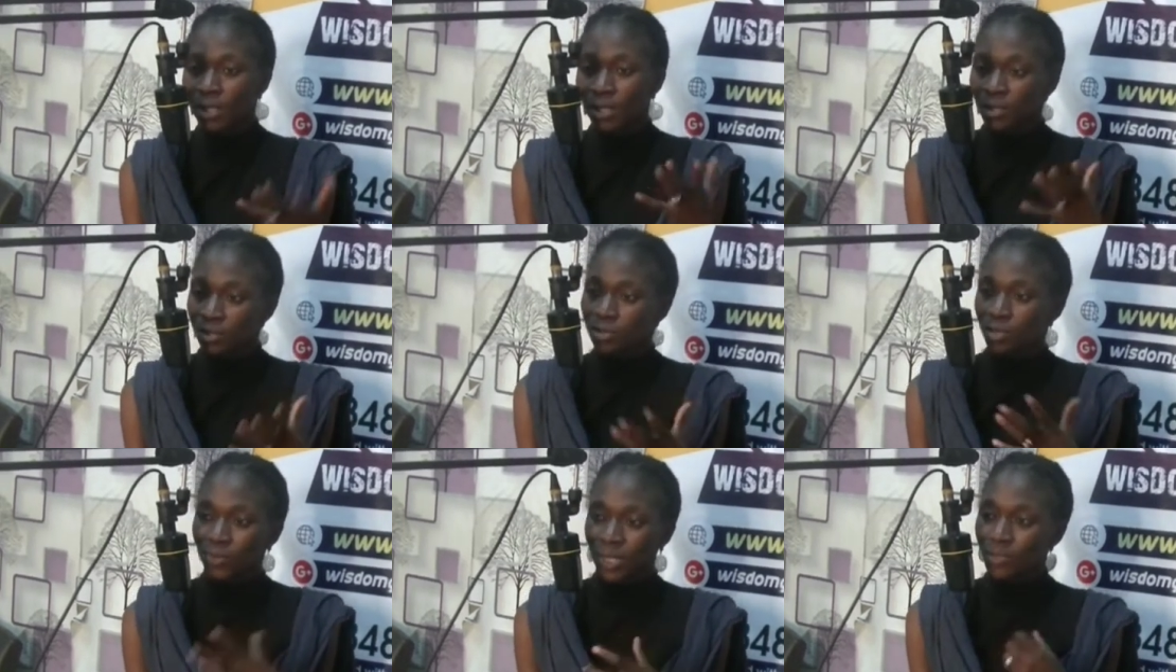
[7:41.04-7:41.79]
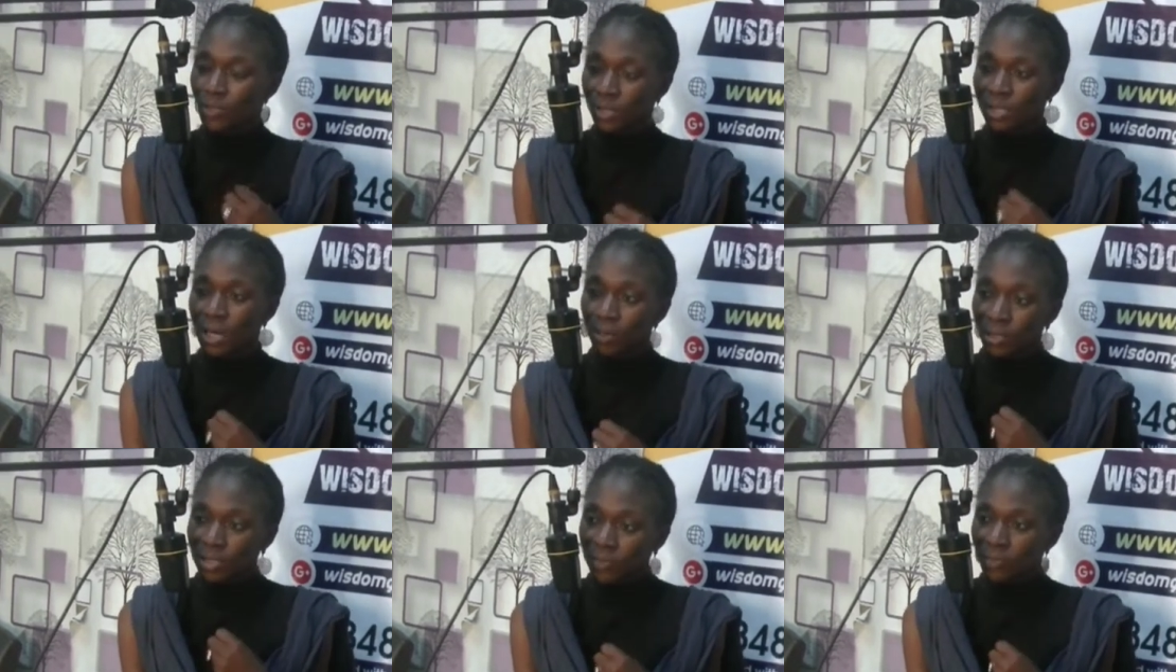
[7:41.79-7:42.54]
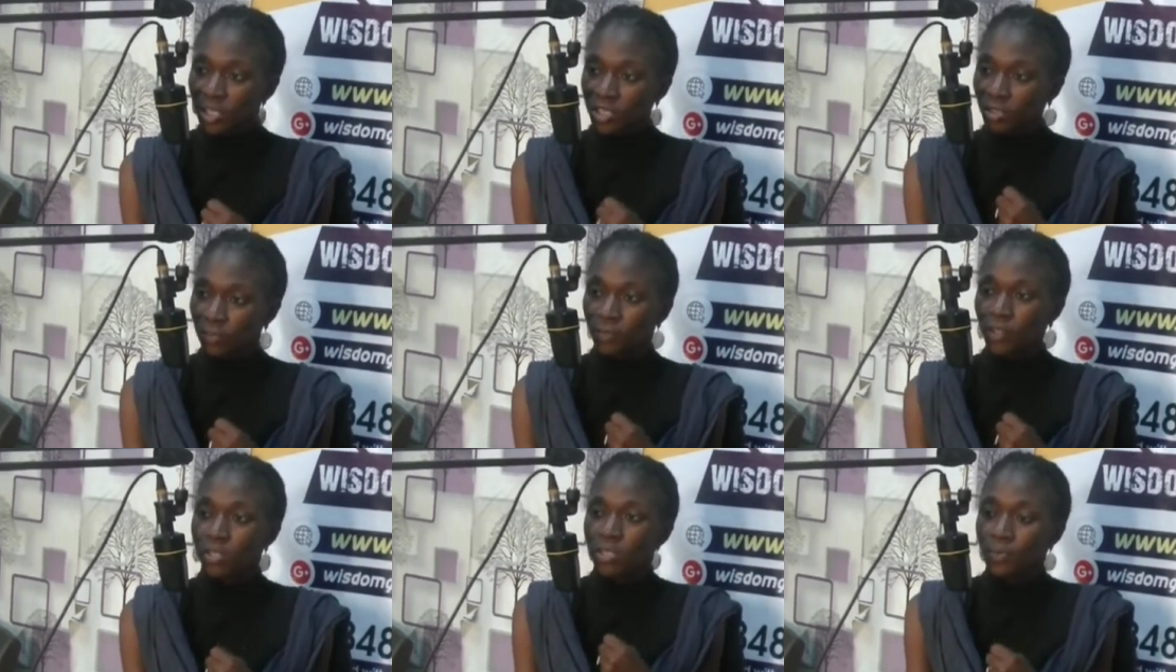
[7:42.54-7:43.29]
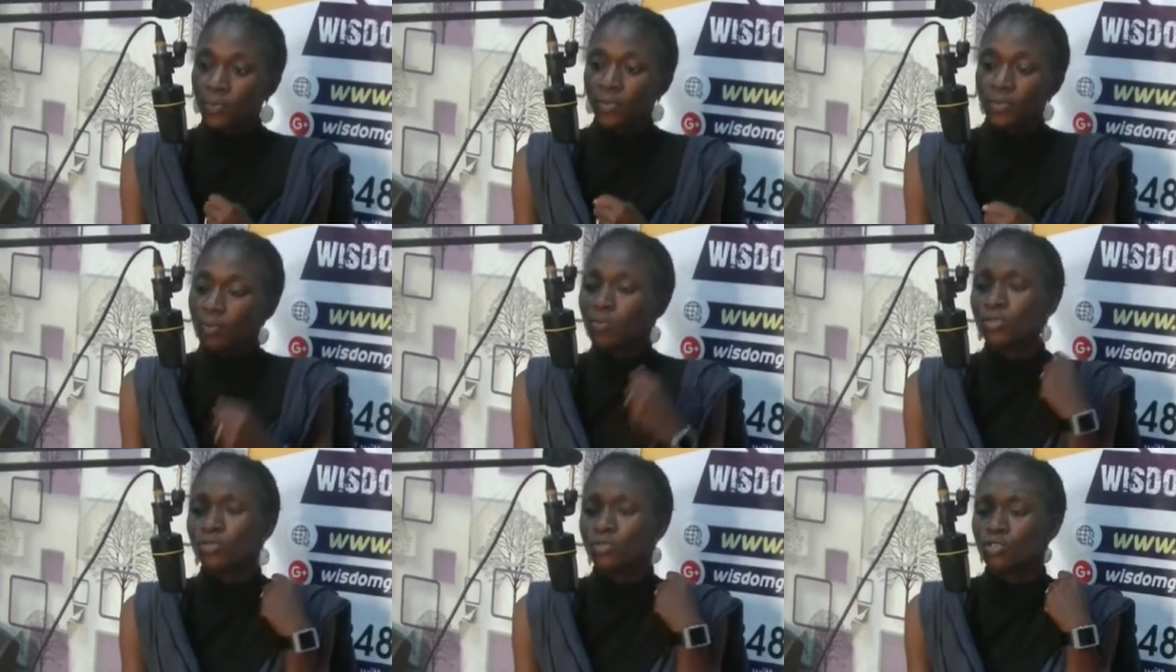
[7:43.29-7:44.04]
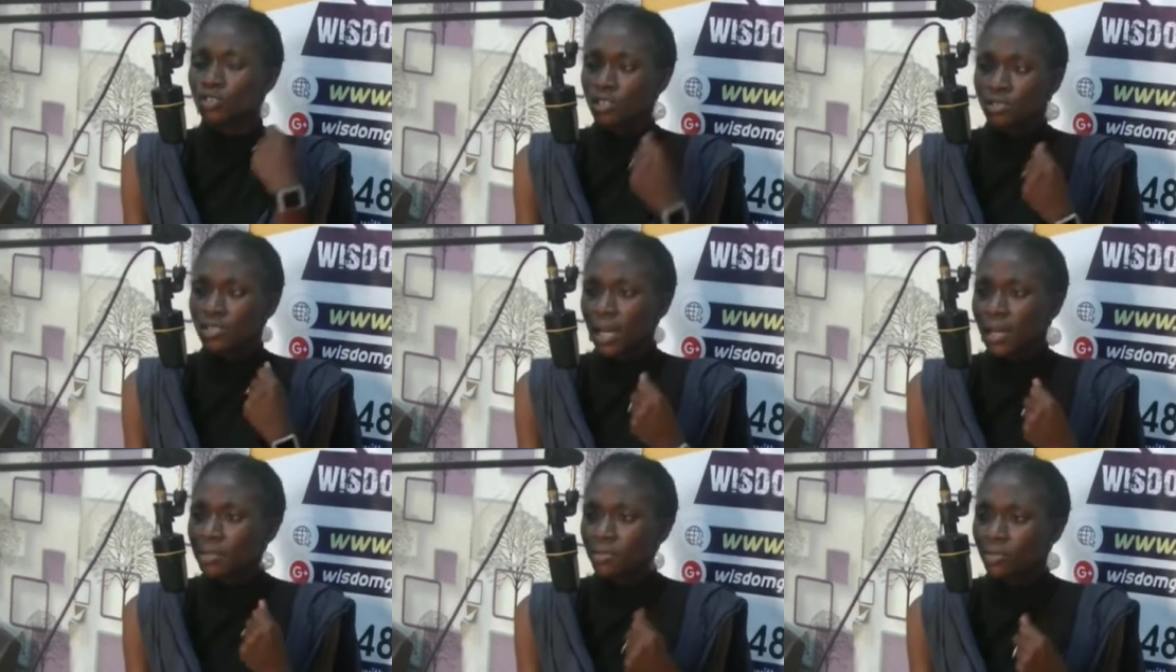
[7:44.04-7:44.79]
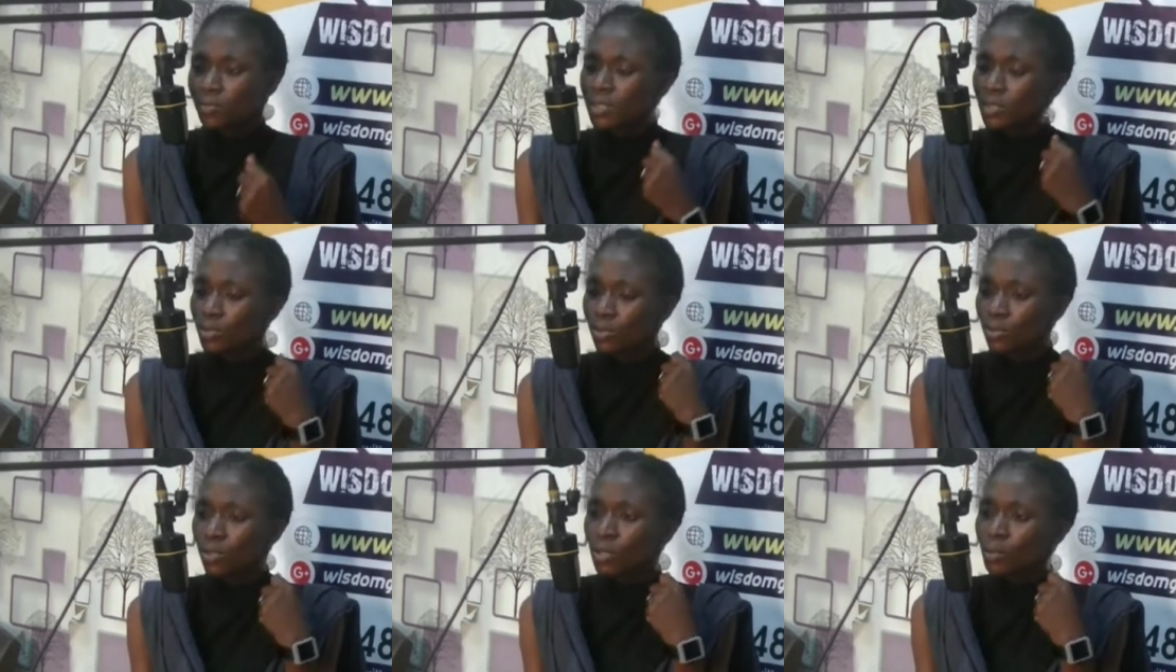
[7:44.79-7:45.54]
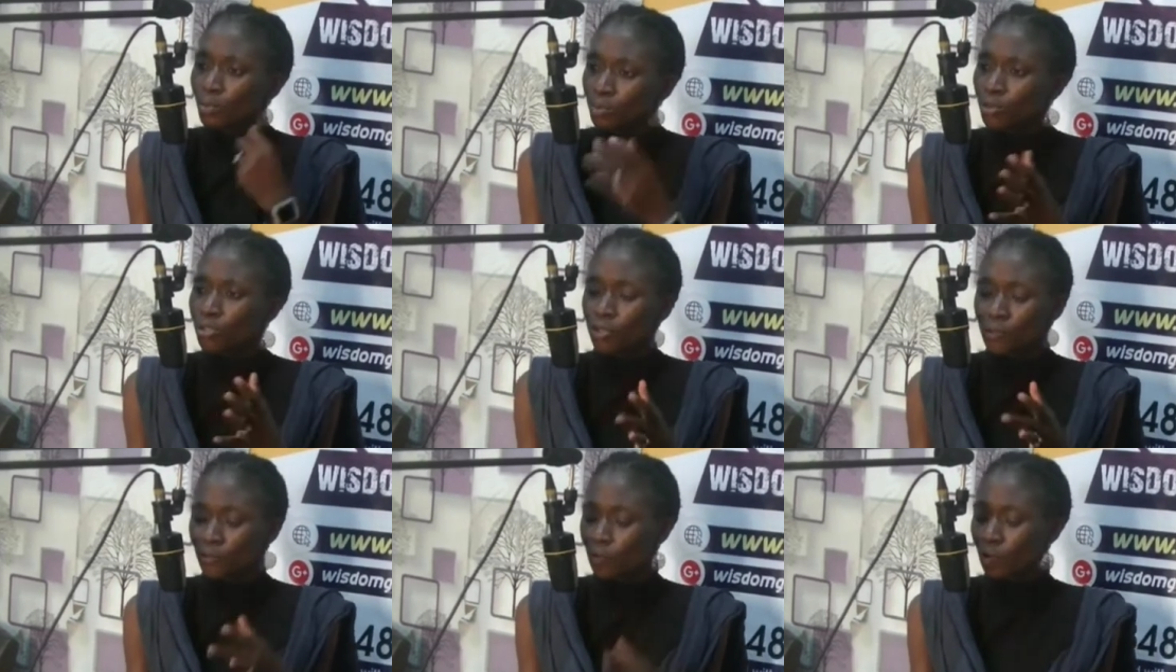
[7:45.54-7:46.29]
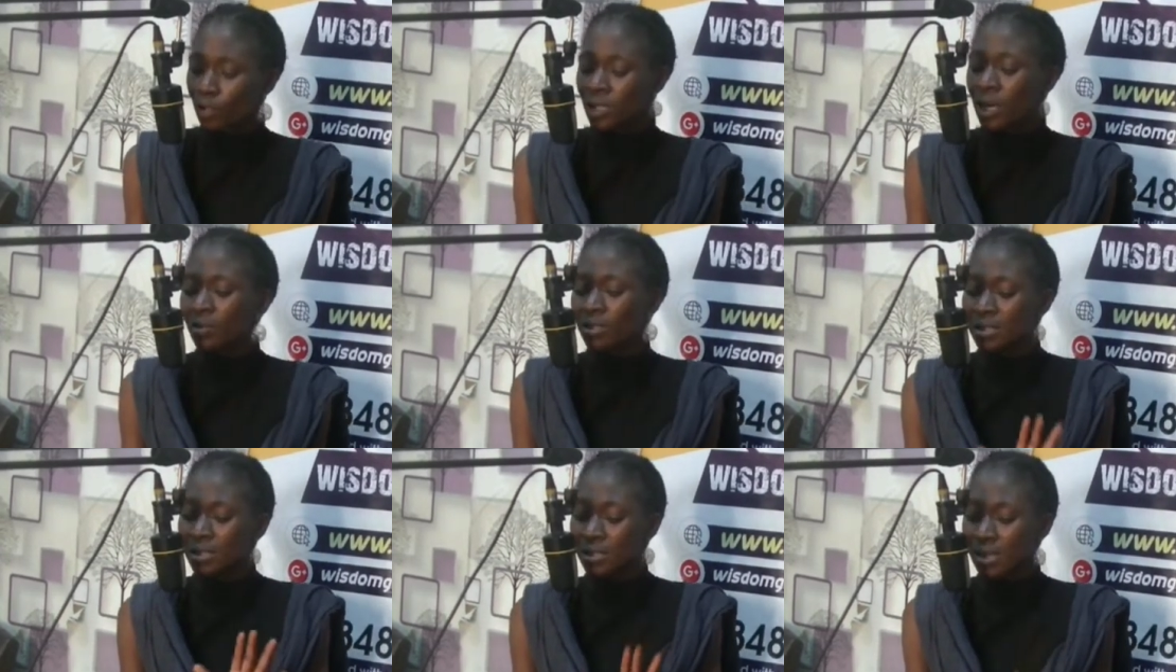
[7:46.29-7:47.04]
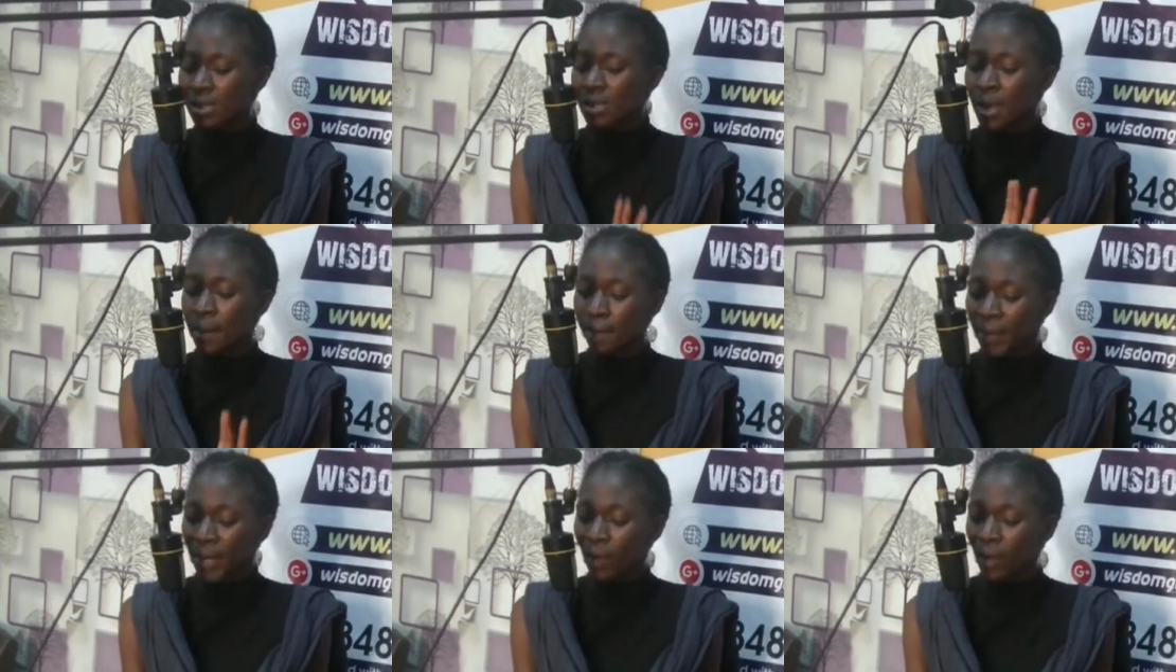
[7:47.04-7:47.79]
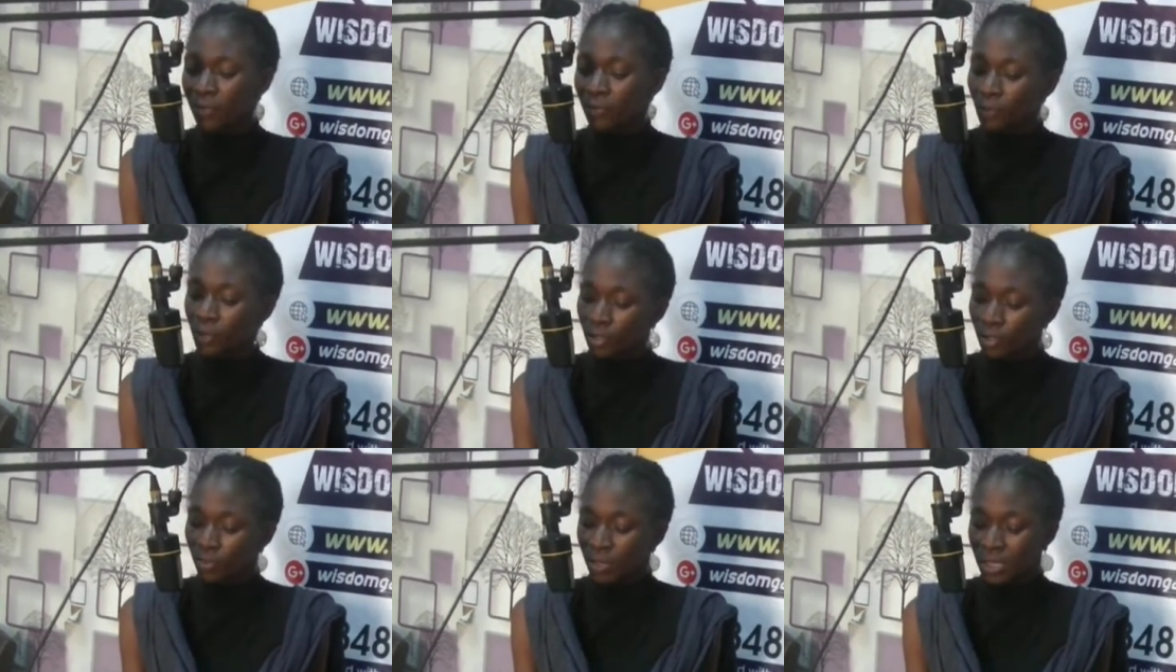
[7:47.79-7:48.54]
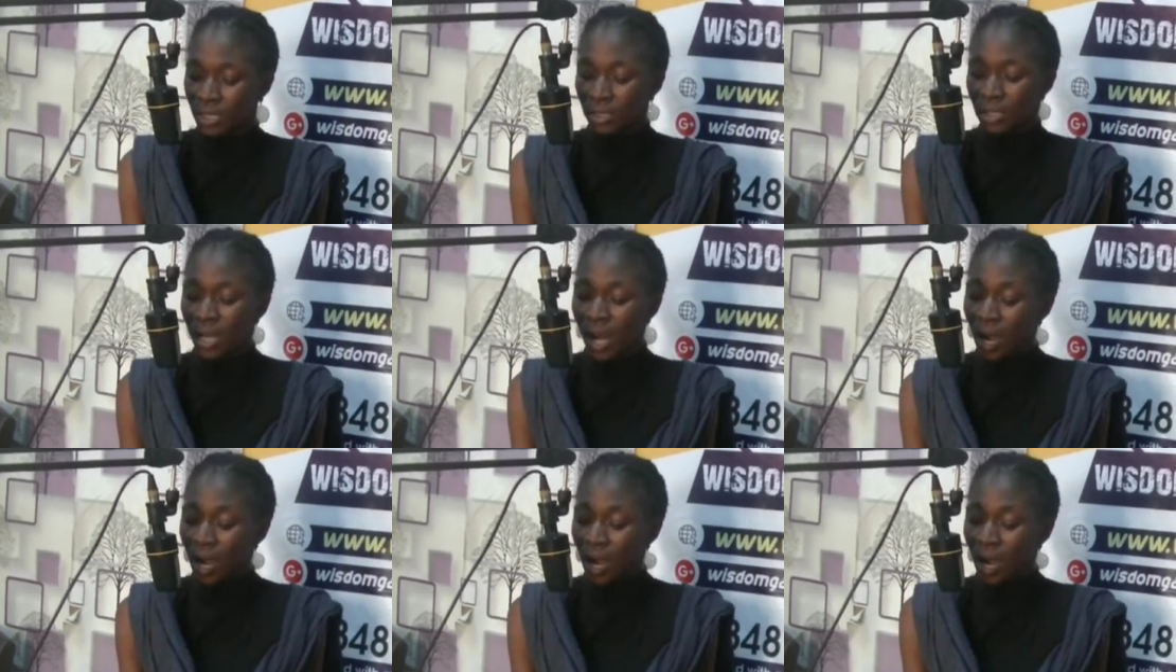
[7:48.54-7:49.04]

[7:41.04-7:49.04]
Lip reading: You know, sometimes you need that motivation for your spirit, something to ginger you, something to push you forward. Now, this is saying empowered for a new beginning.